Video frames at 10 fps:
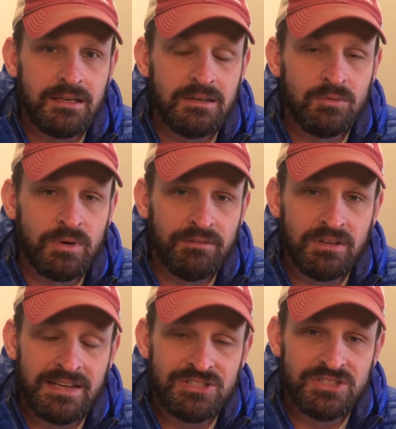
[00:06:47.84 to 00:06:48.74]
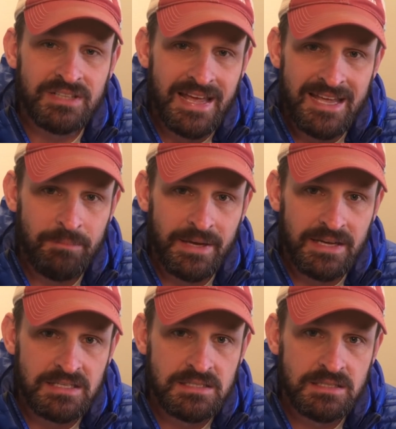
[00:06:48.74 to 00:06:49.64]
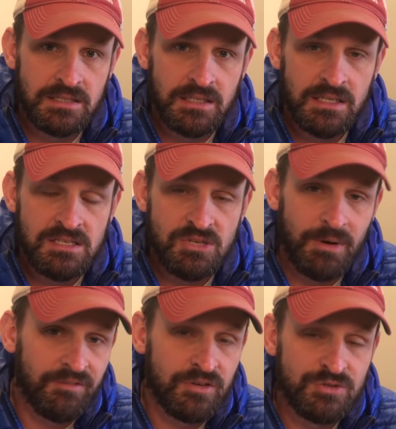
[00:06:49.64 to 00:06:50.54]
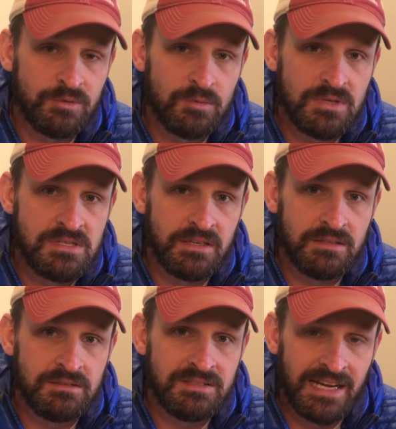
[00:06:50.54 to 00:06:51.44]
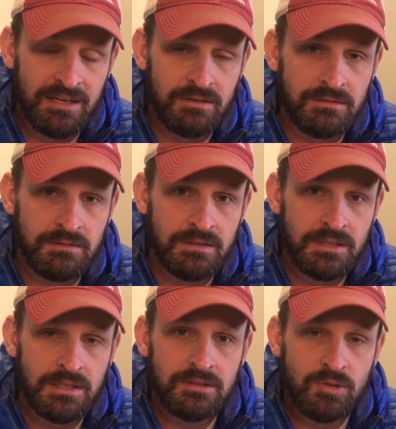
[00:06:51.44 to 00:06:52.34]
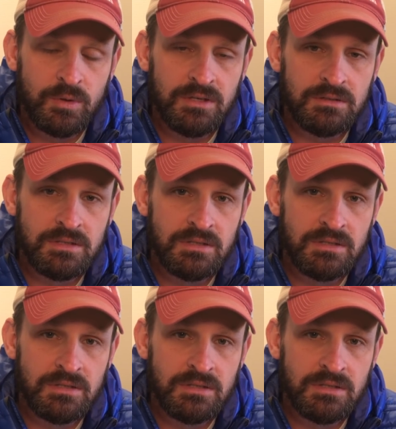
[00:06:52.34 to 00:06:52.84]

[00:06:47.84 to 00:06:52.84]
Revelation Apex. So my first one was a down quilt.